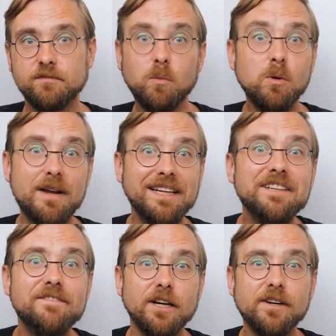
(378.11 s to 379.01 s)
What will
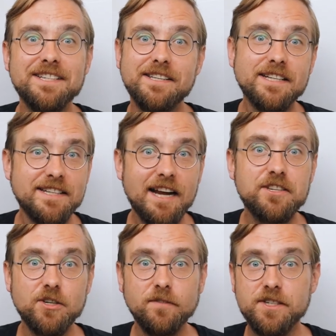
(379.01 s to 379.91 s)
mainly vary is the
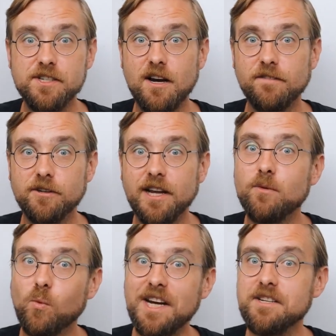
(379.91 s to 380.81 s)
exact services offered
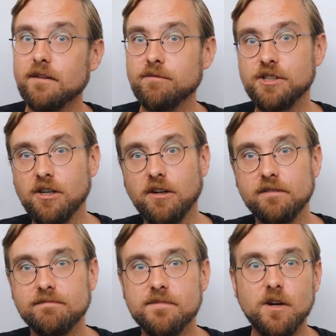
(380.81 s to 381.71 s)
and rate of
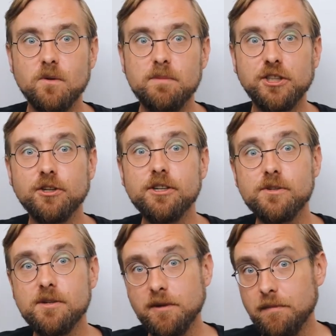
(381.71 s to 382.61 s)
return, so be sure to
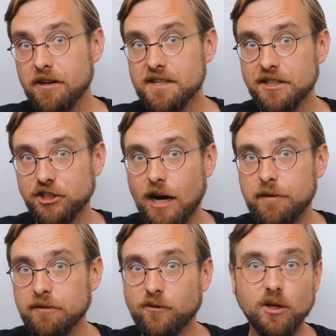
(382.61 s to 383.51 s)
do some comparison
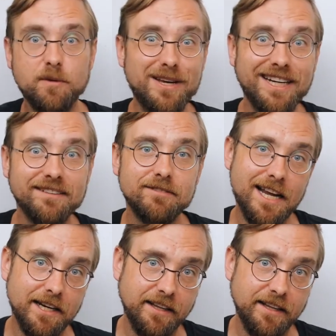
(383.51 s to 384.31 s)
shopping before committing to